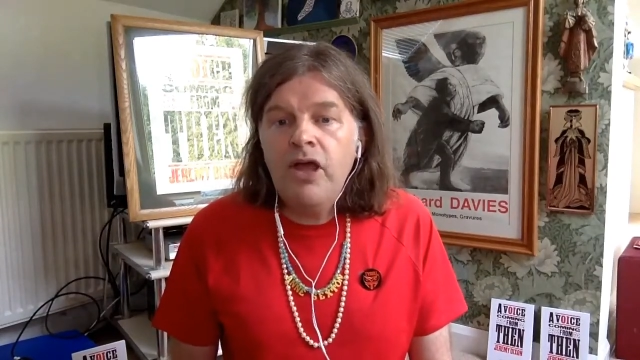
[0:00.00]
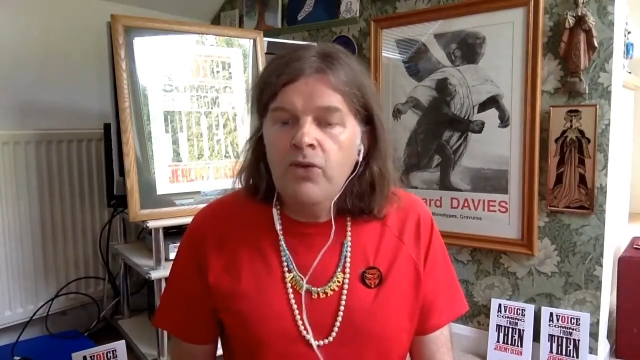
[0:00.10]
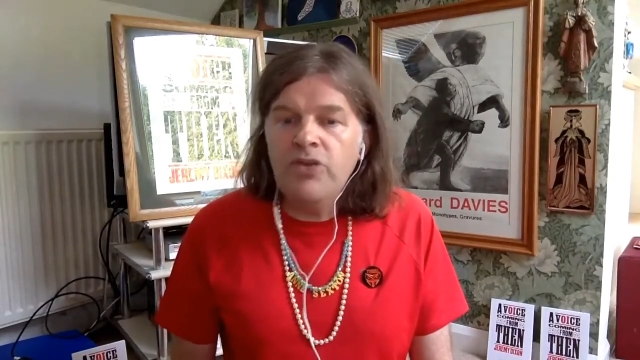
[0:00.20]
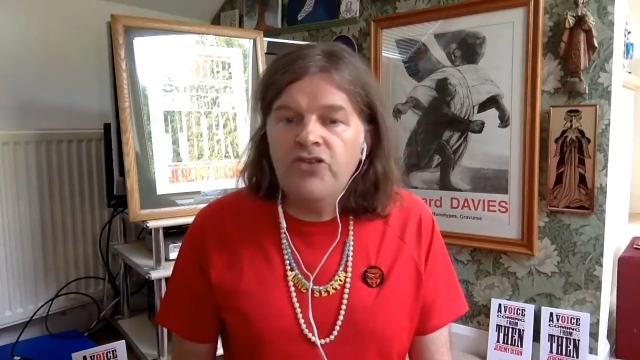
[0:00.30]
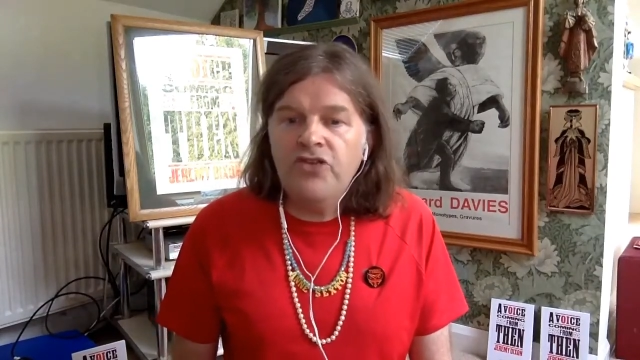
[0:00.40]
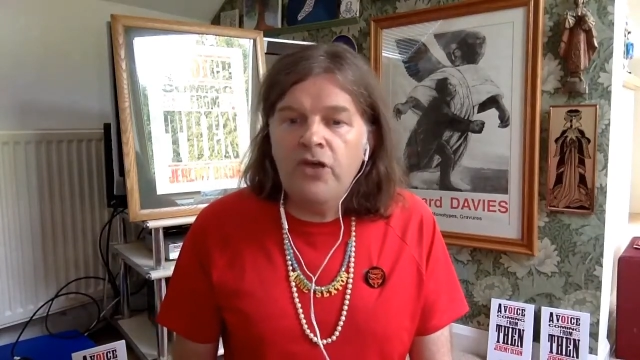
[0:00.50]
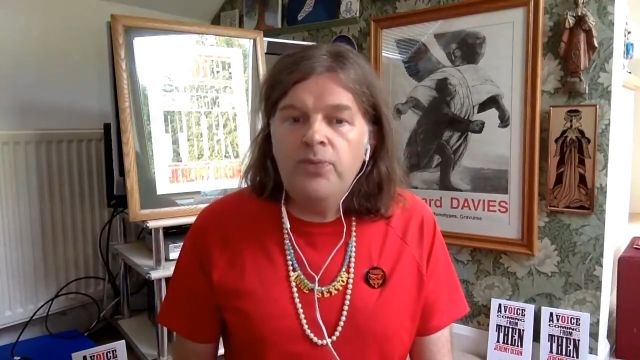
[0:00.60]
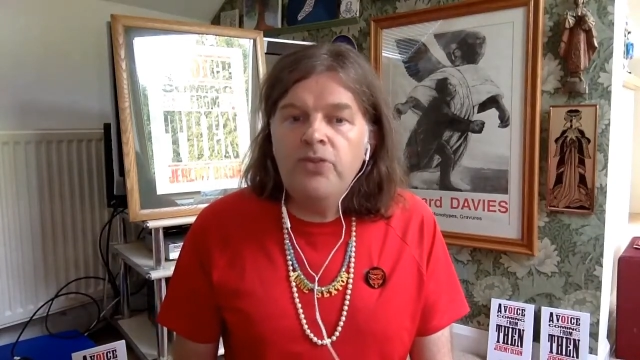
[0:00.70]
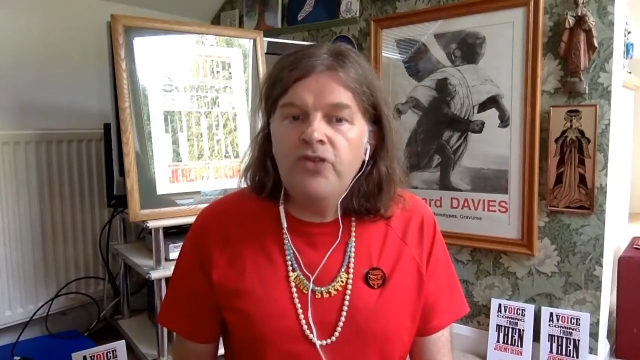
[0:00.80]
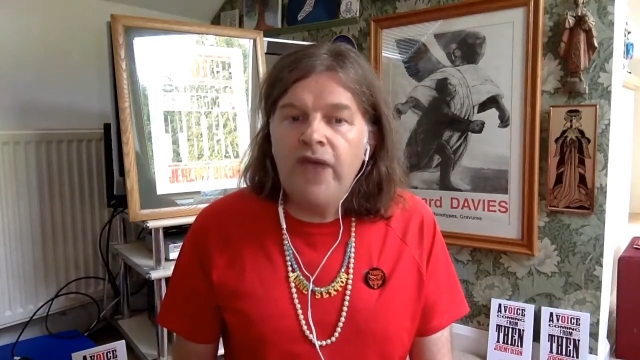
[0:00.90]
which is
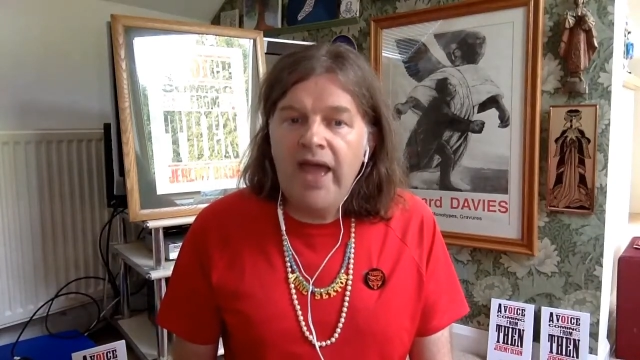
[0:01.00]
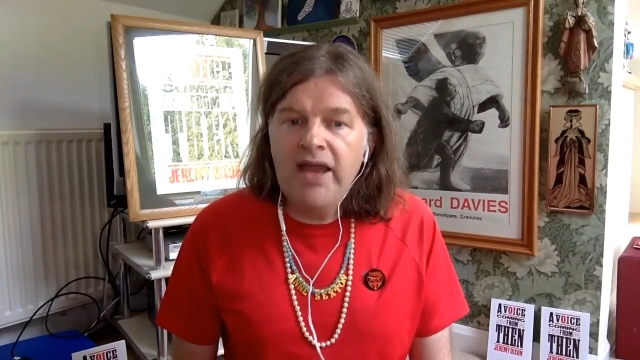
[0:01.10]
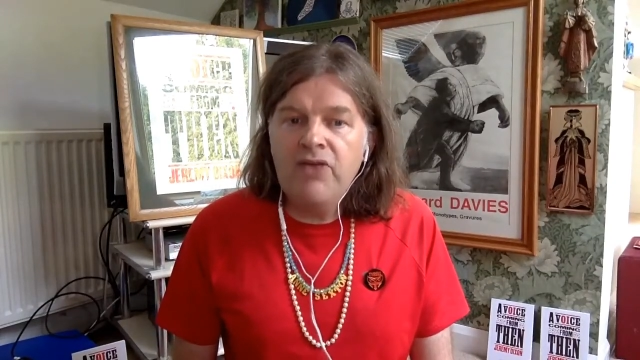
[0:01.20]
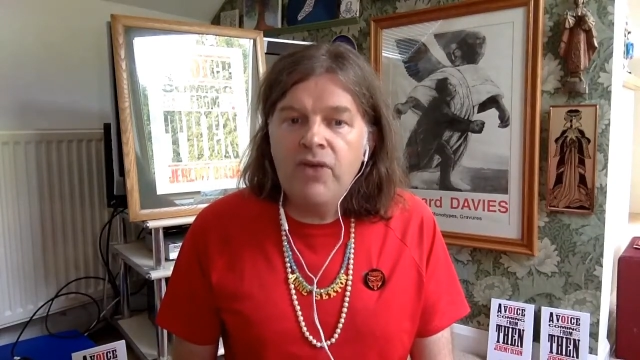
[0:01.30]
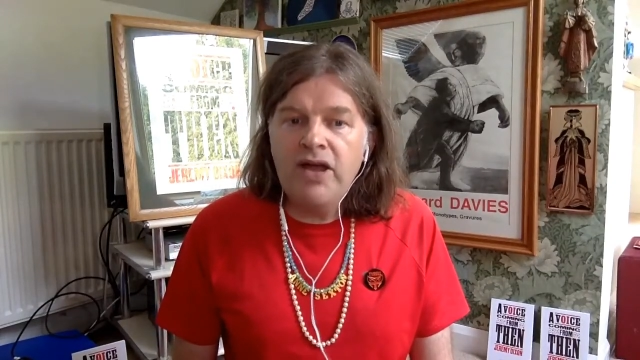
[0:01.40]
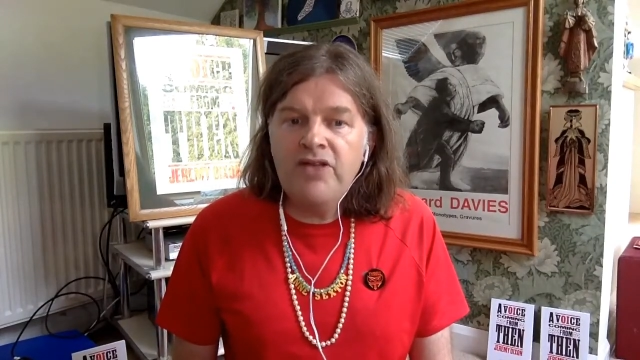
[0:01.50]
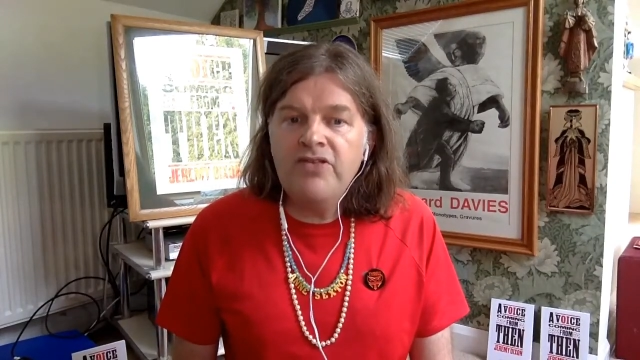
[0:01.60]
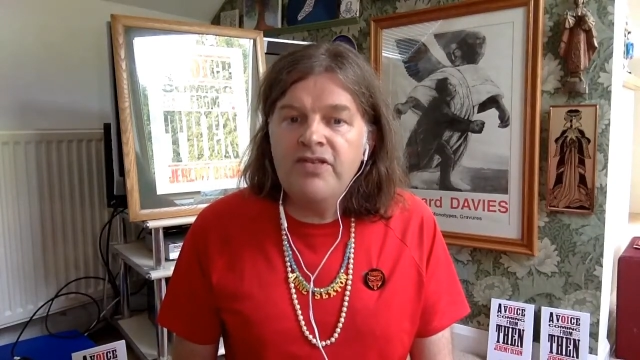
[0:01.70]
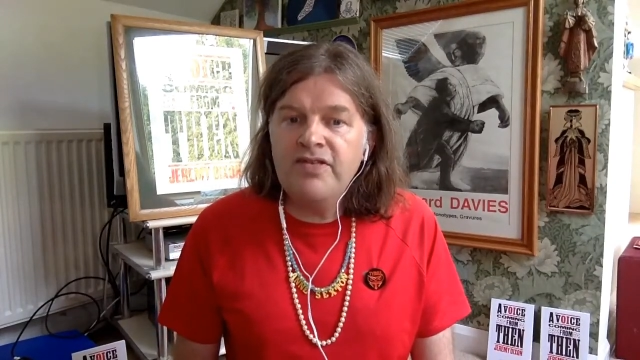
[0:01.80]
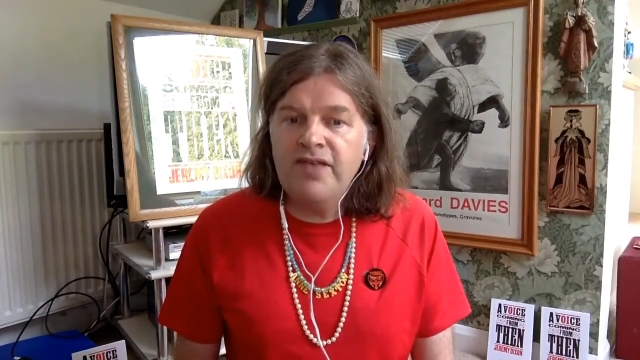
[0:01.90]
open to any
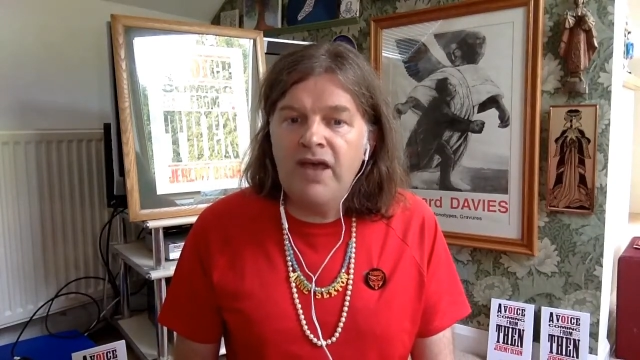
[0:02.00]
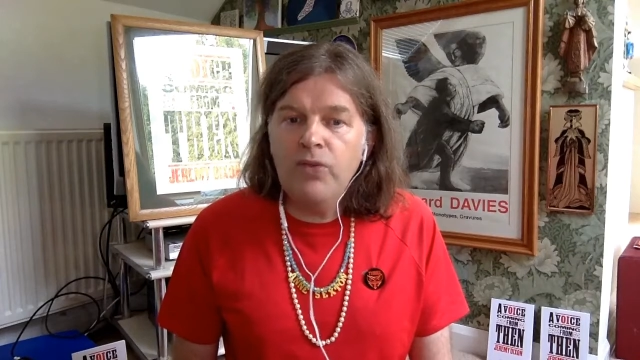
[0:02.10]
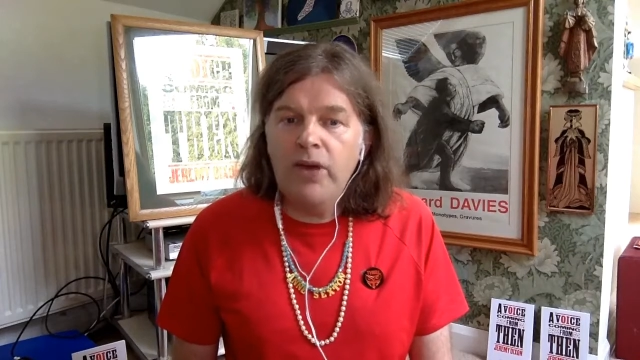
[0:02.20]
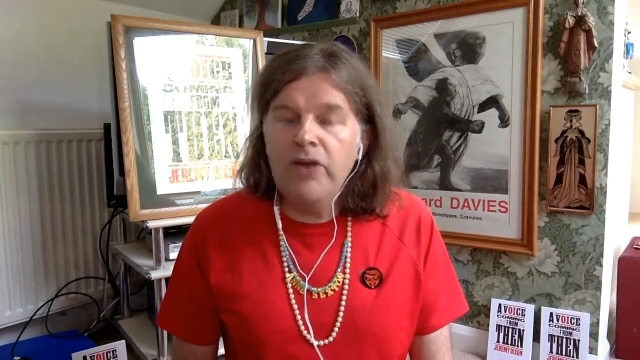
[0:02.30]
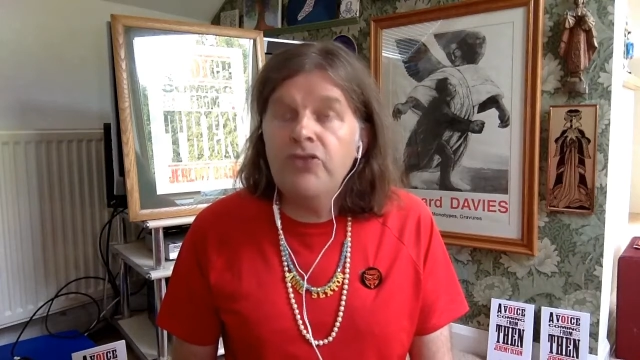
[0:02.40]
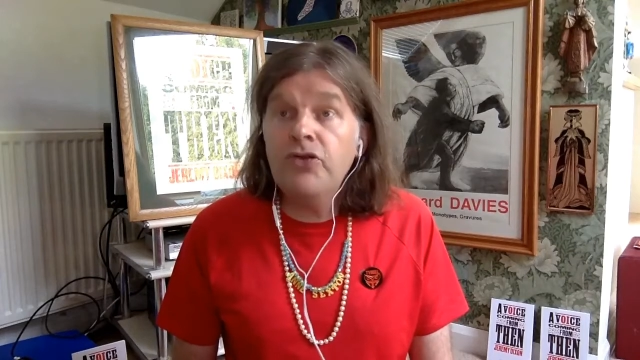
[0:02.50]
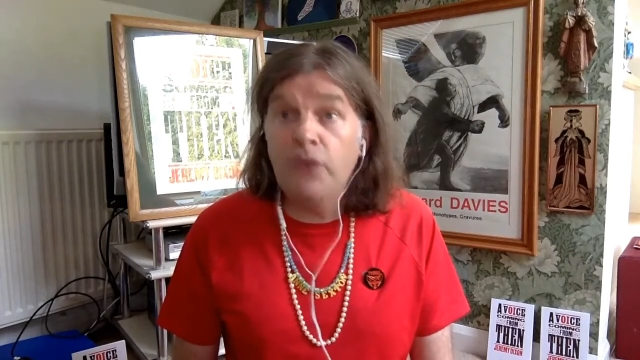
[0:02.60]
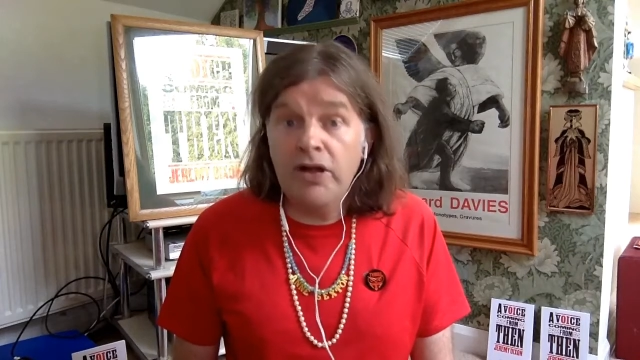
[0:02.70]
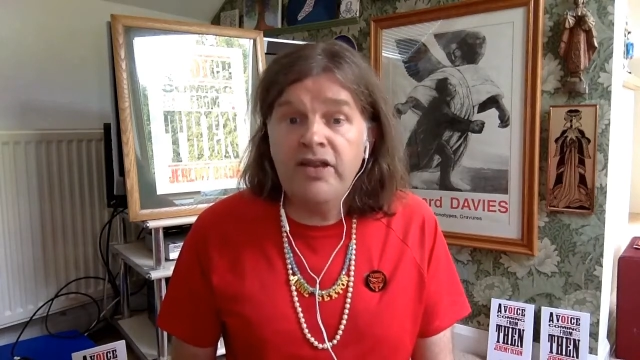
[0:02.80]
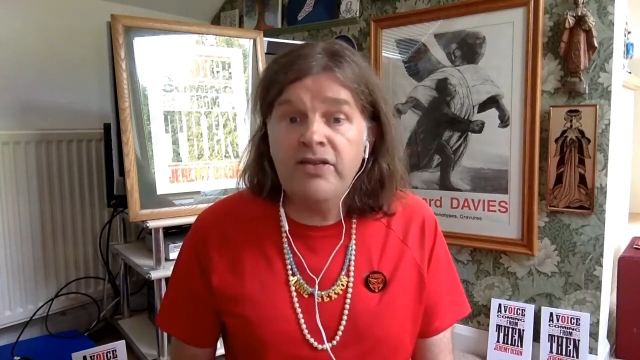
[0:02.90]
writers in South Wales
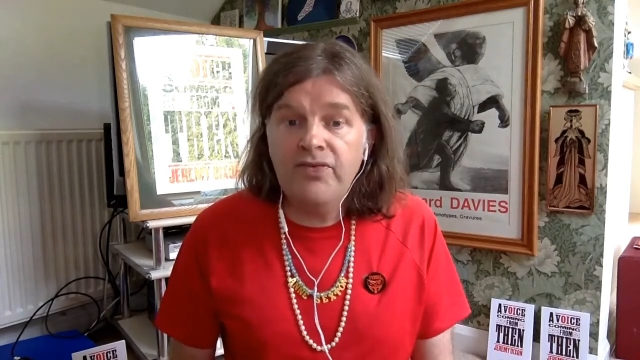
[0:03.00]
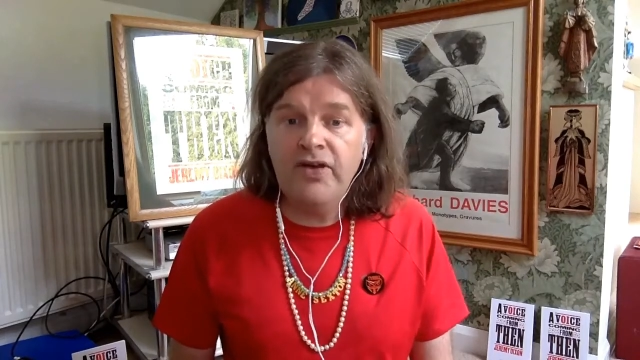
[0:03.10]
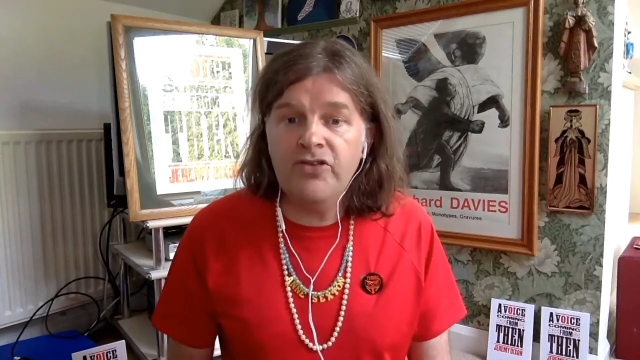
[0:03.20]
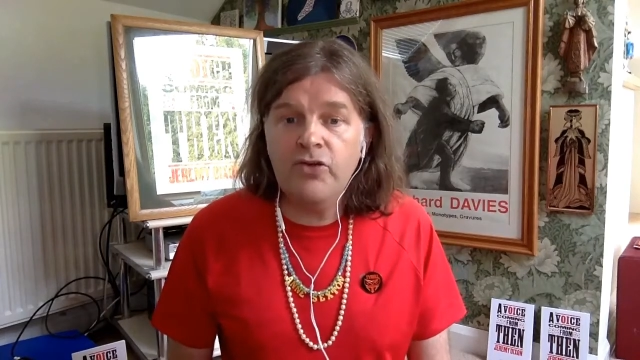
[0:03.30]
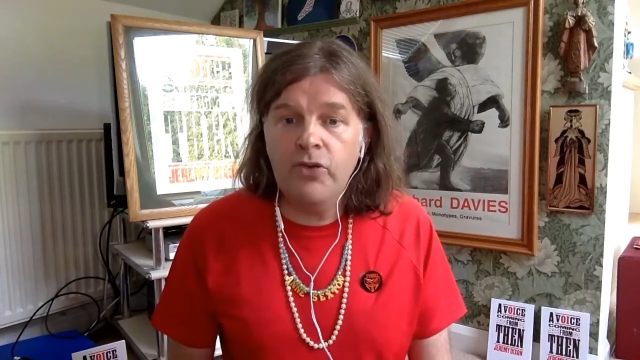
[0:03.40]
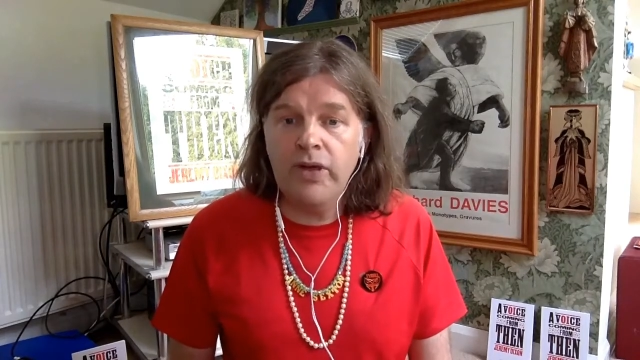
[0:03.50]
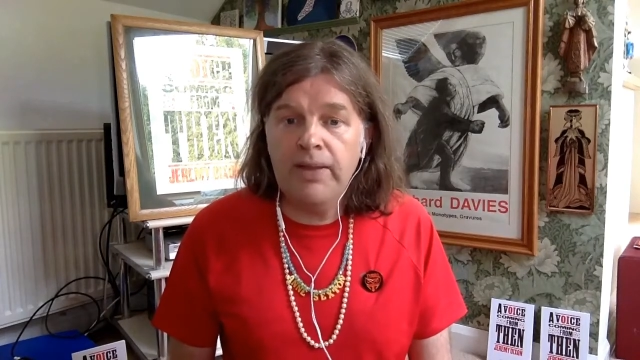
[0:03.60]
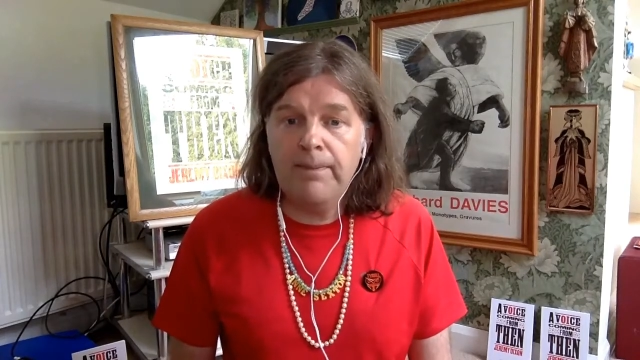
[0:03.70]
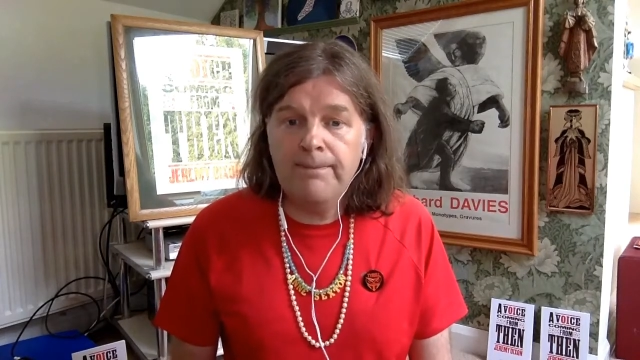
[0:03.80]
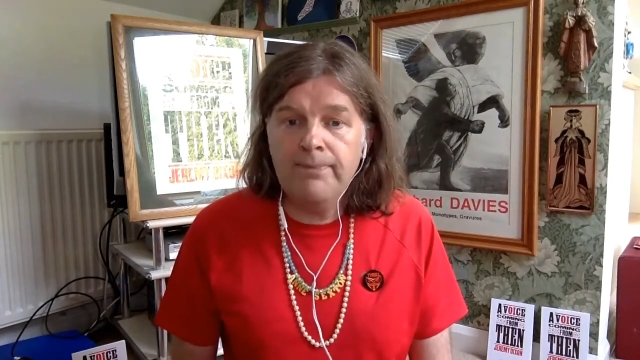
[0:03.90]
who identify as queer.